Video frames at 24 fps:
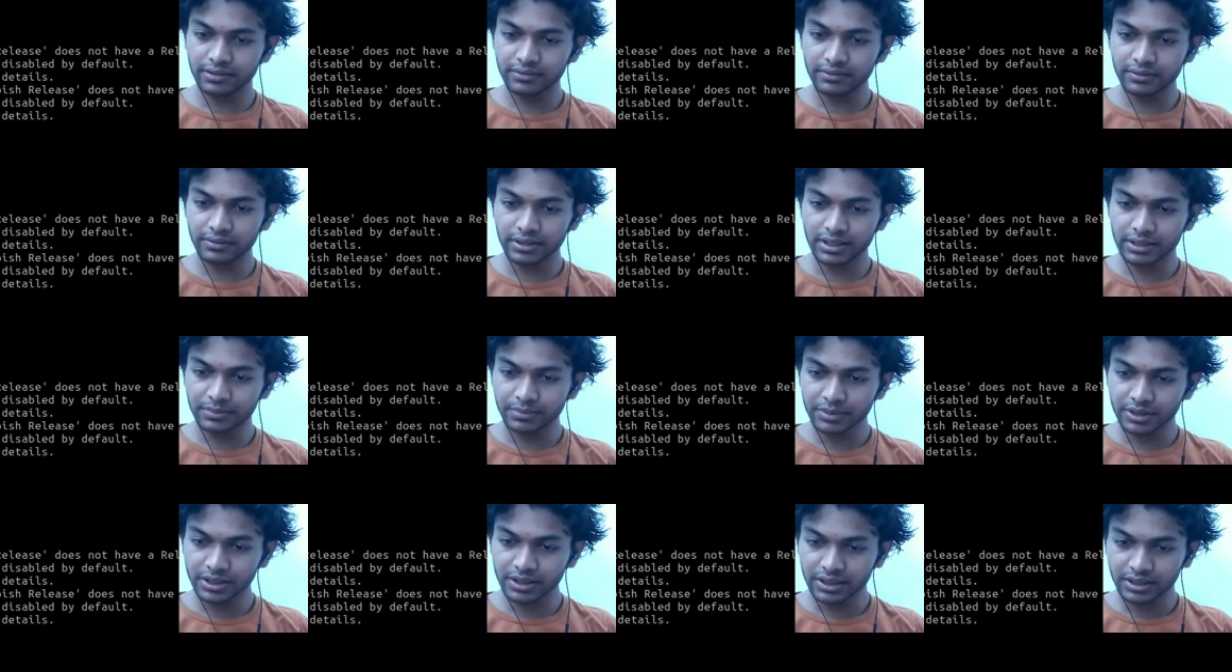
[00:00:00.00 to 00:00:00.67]
let me
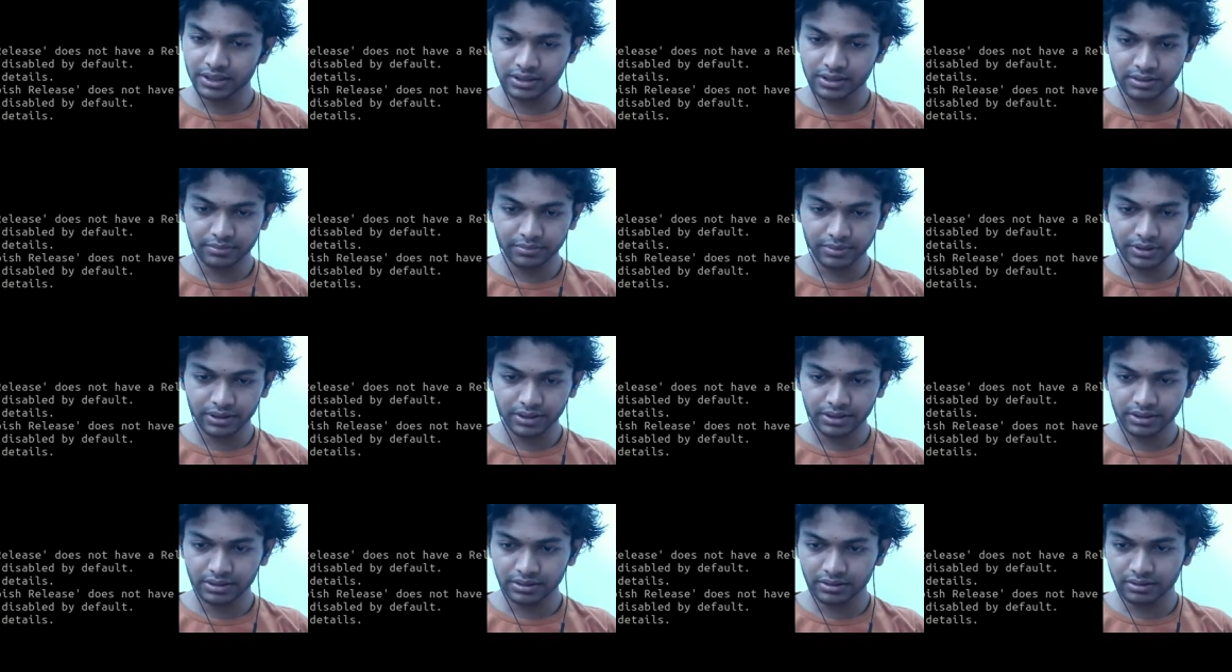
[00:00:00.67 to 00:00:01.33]
dance a bit.
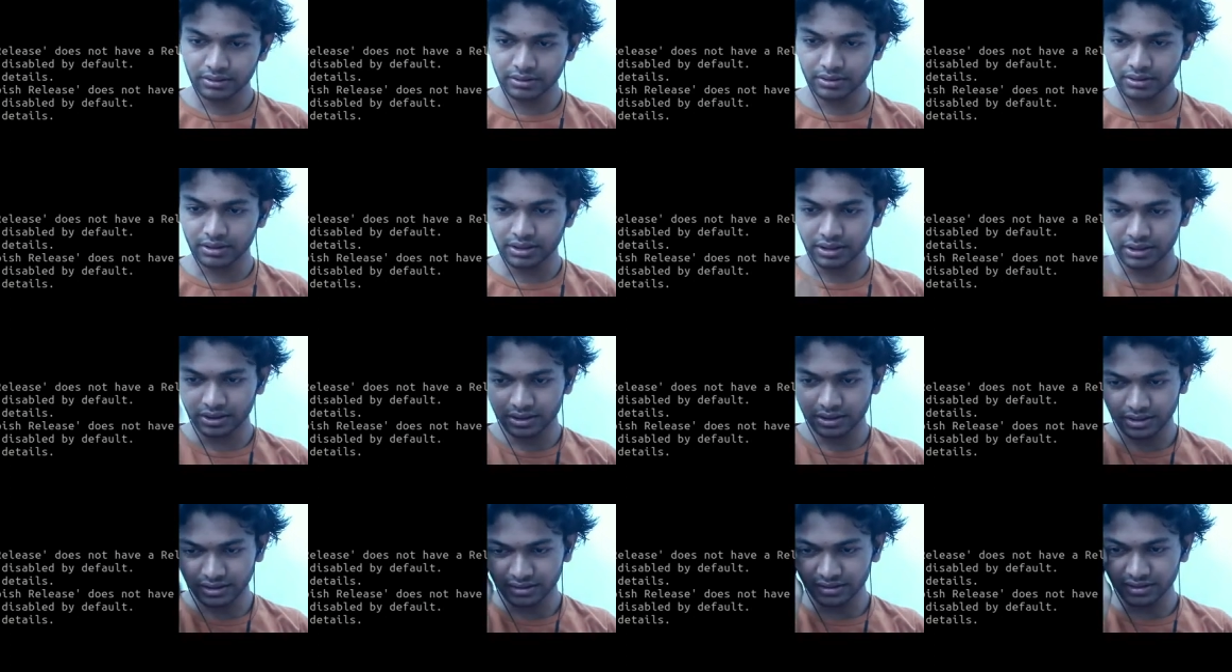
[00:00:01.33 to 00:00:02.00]
Oh god,
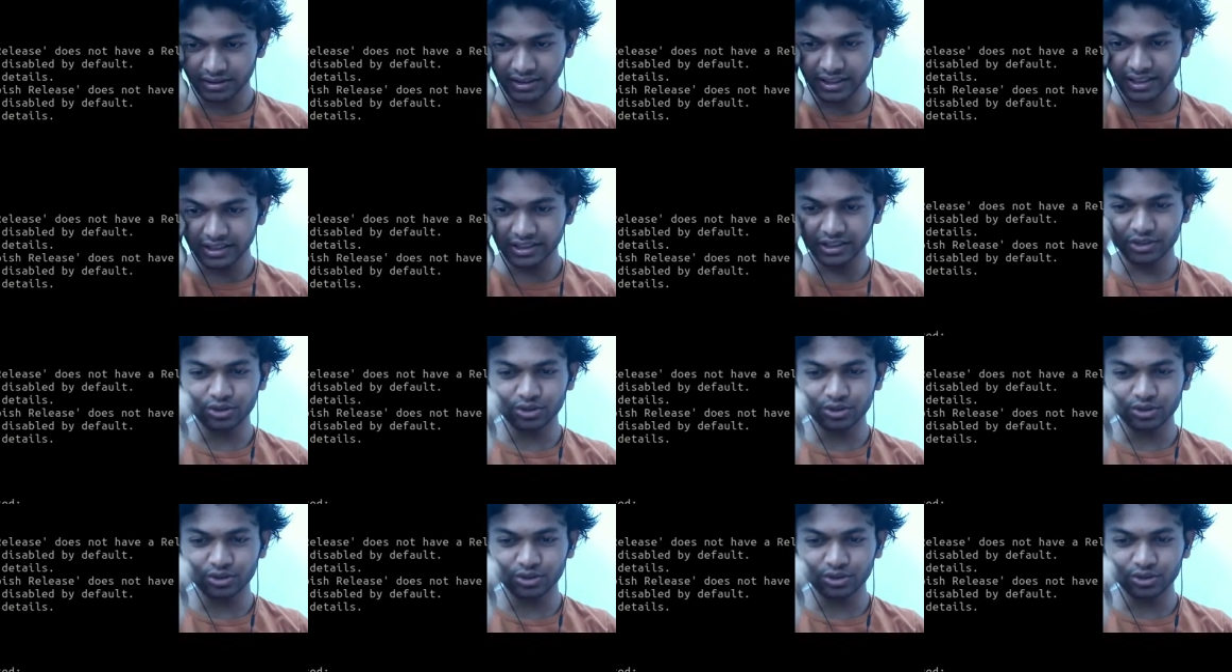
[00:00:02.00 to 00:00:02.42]
the net is too